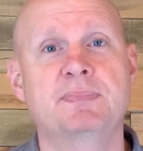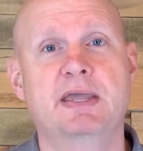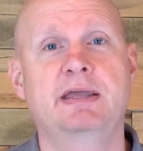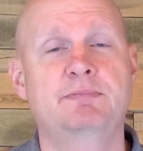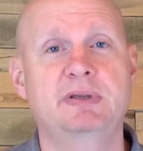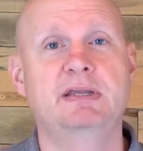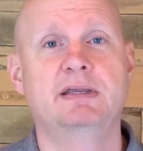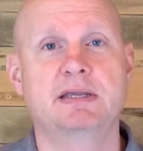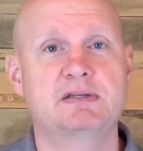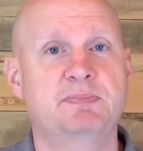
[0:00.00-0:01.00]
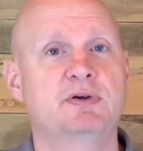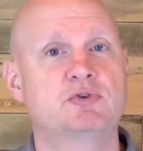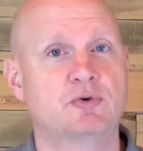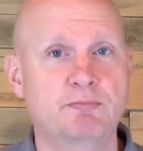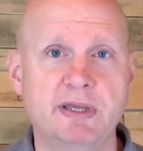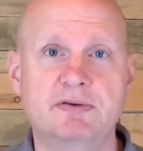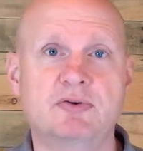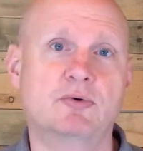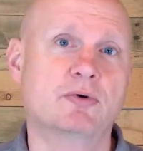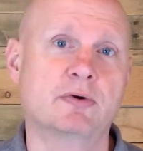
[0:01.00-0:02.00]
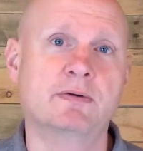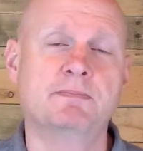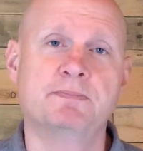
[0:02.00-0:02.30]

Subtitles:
and being a spiritual mentor